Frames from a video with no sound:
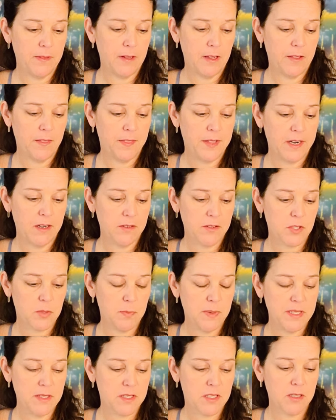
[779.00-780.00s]
there's
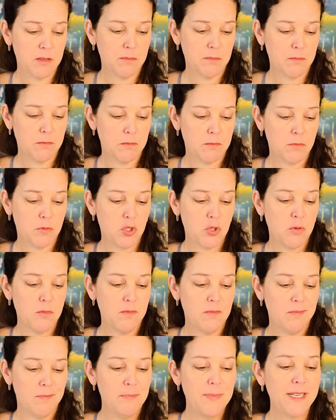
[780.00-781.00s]
been some
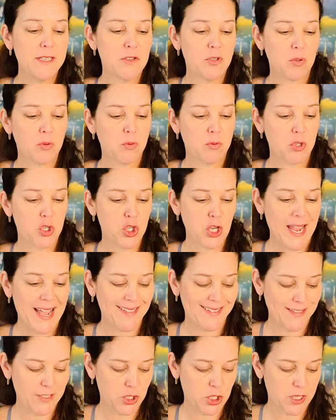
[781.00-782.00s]
mental
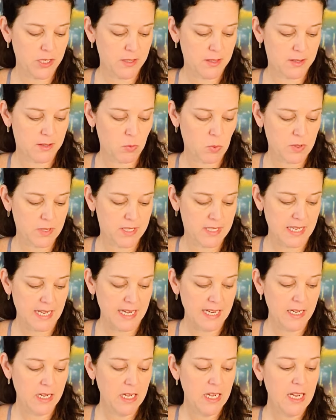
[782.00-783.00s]
challenges, we'll say.
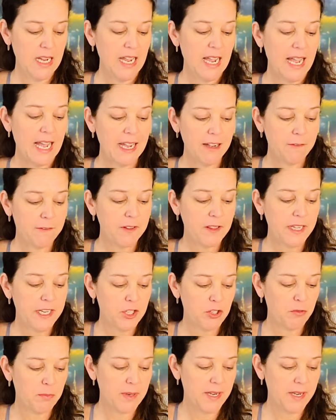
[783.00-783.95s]
I feel like you've been